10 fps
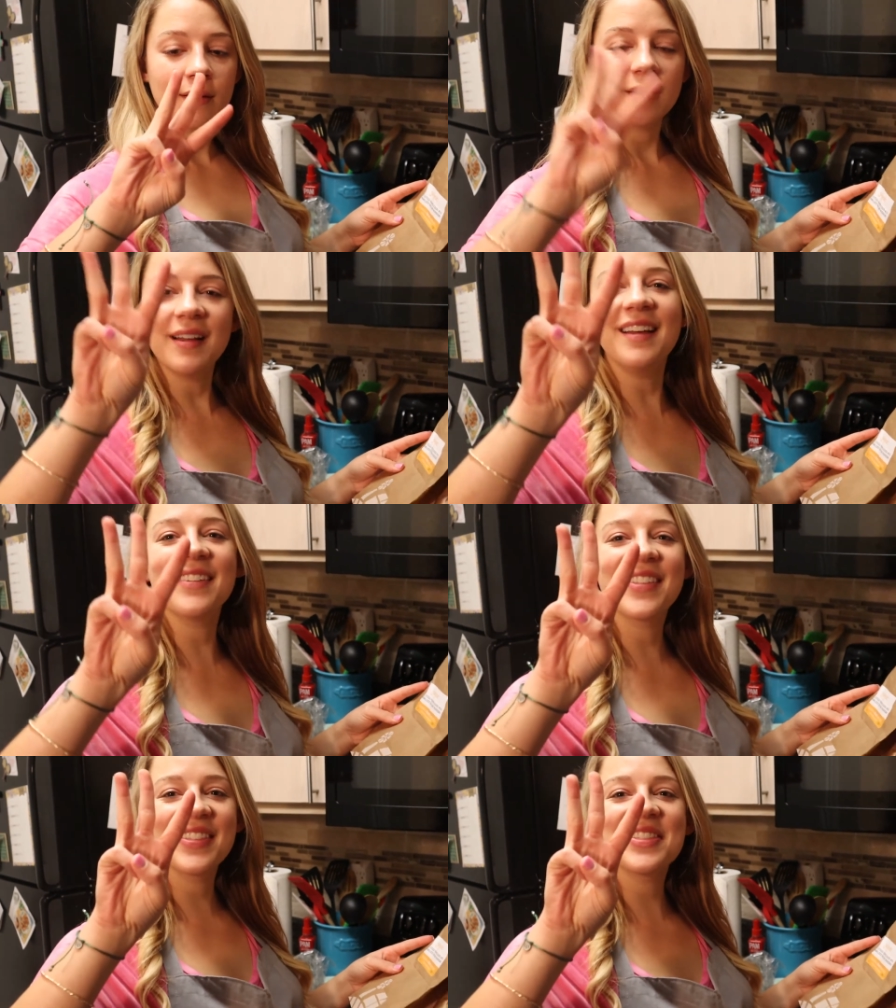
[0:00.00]

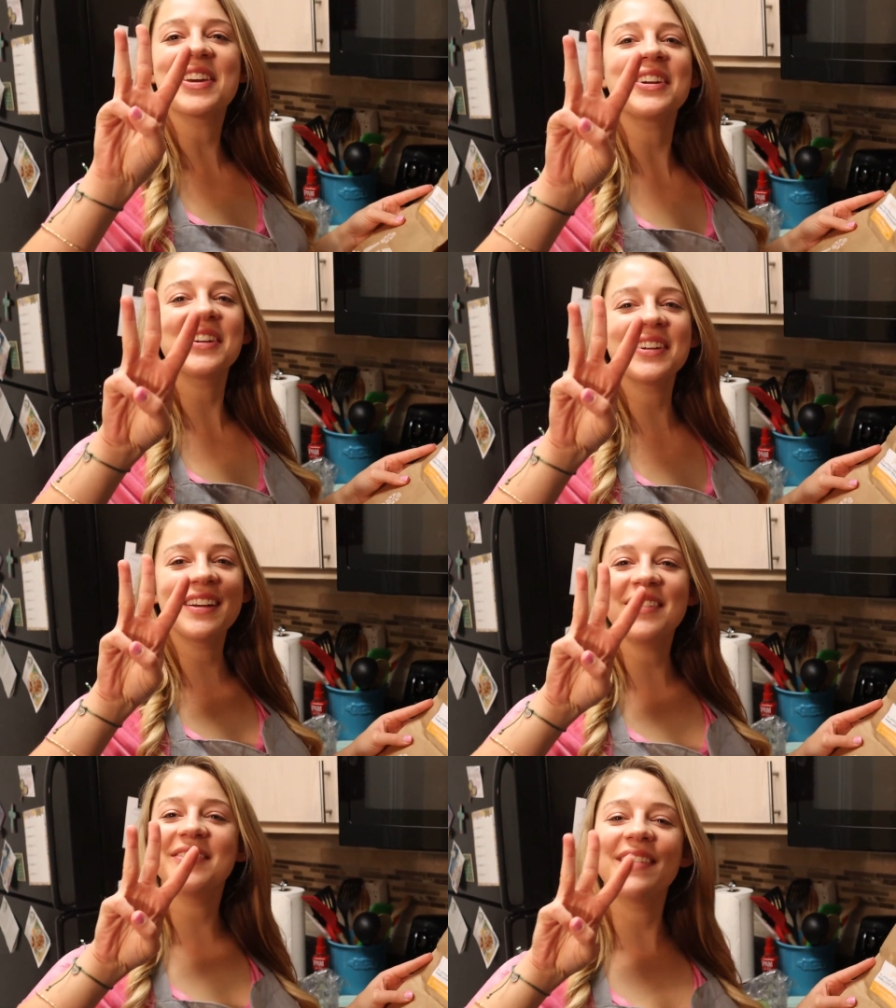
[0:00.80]

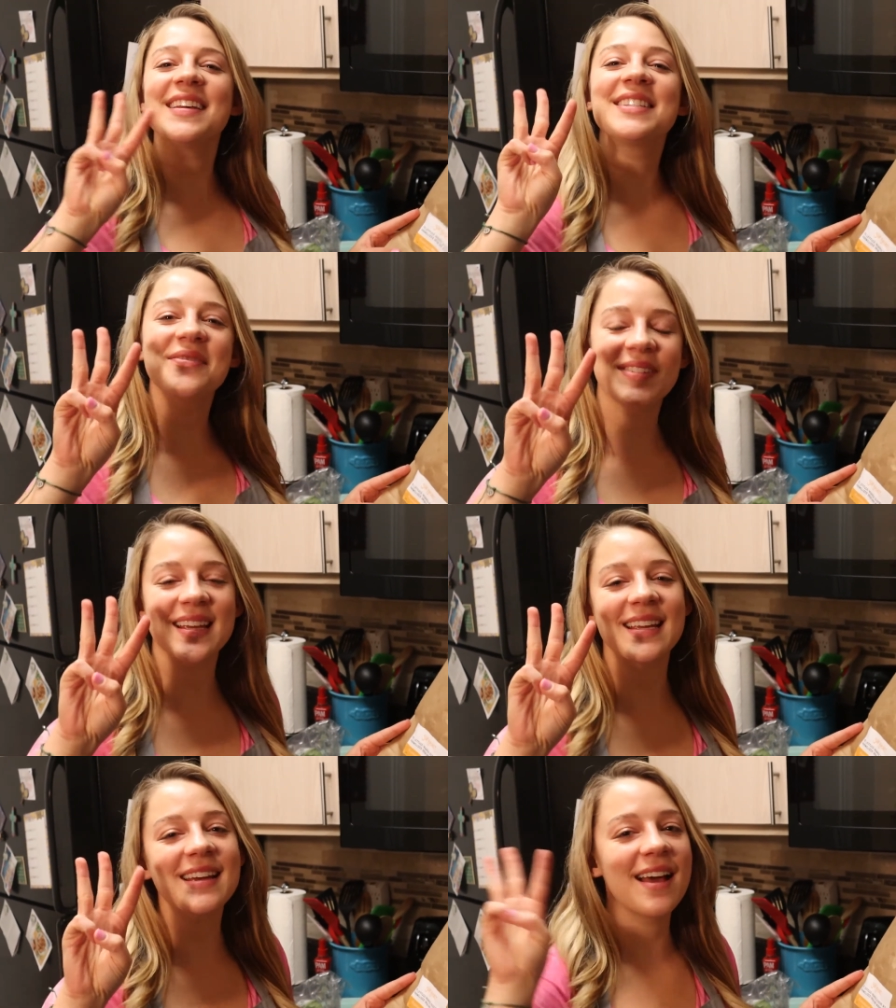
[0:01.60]
third
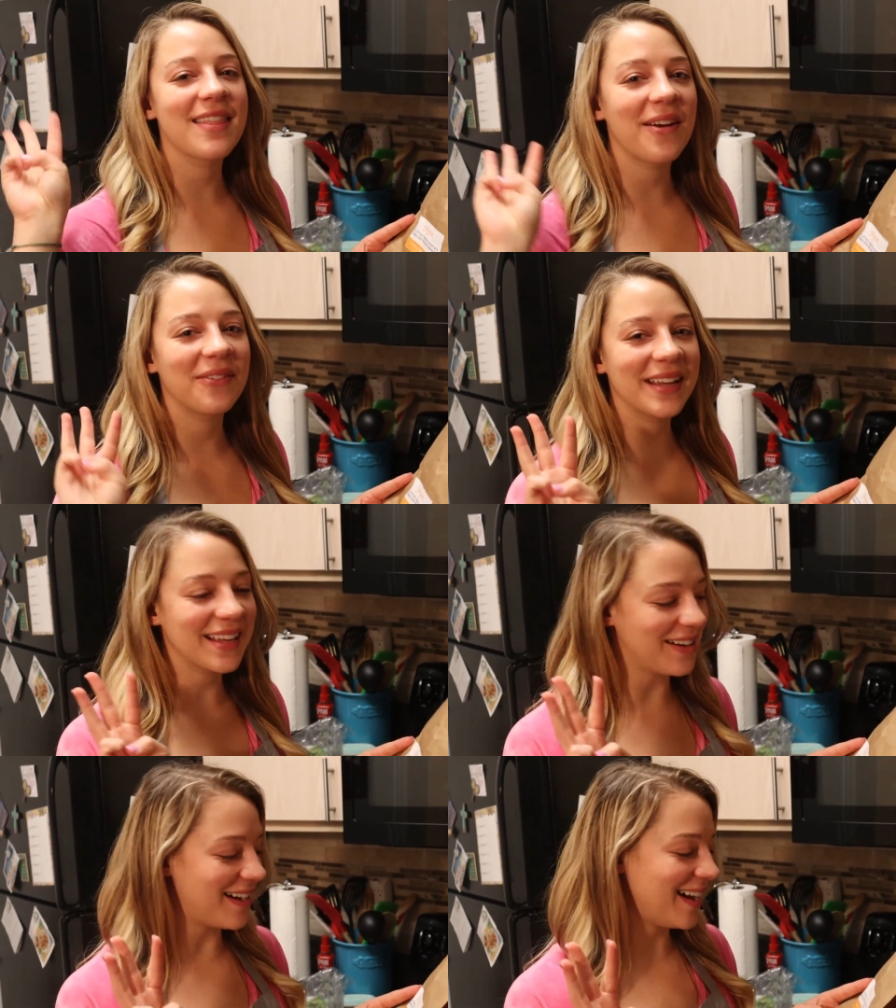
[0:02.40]
recipe that we
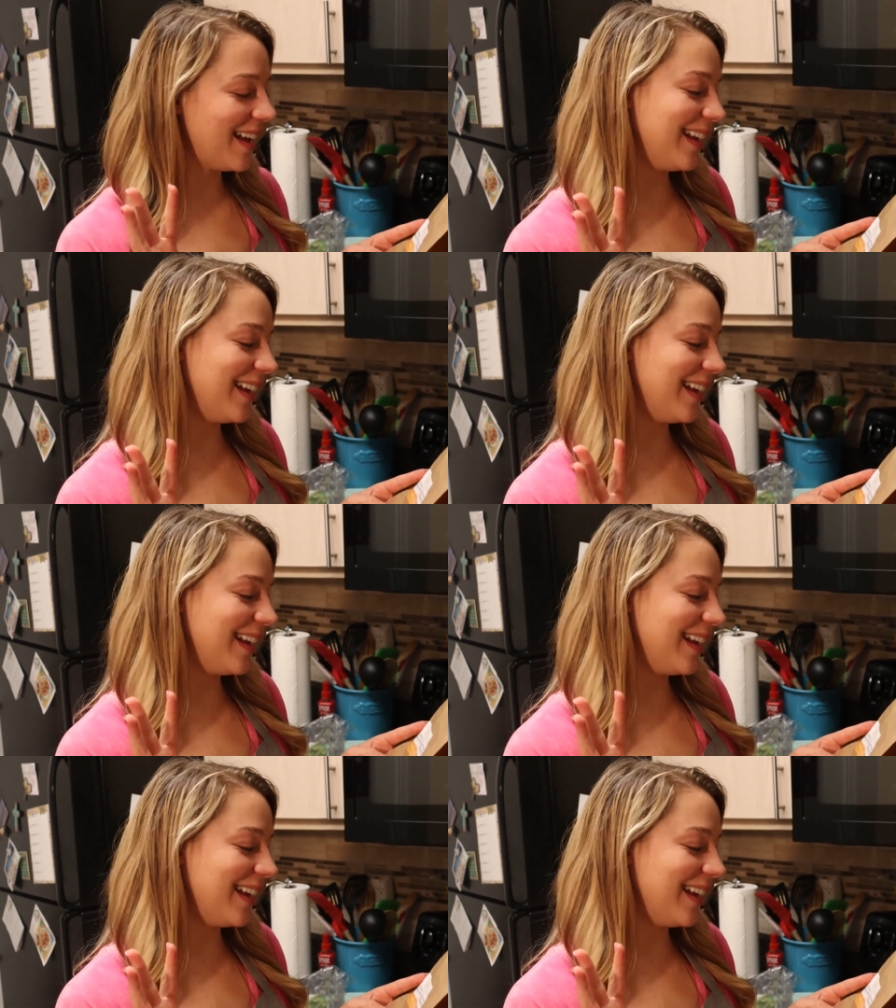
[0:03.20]
got